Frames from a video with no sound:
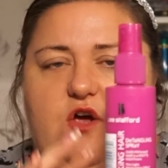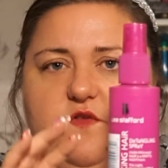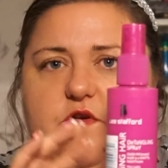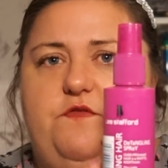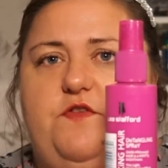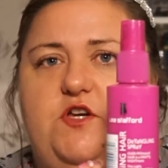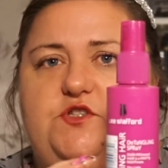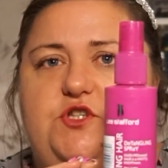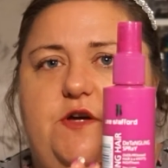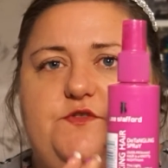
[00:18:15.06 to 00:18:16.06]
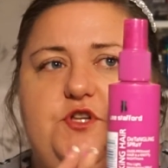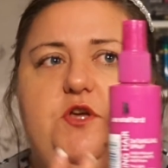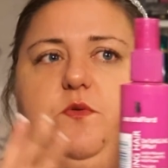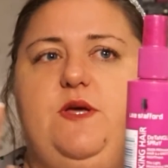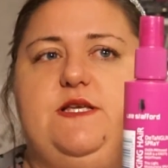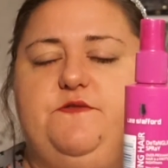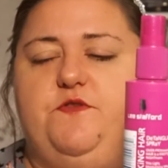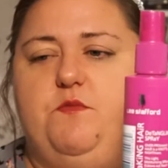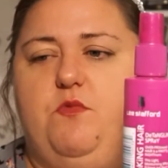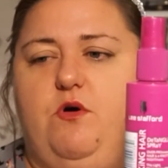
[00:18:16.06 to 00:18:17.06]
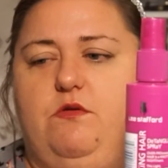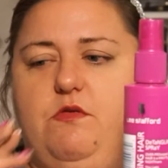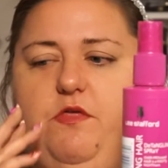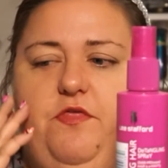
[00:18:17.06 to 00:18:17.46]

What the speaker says: for the first sort of 2 weeks of the month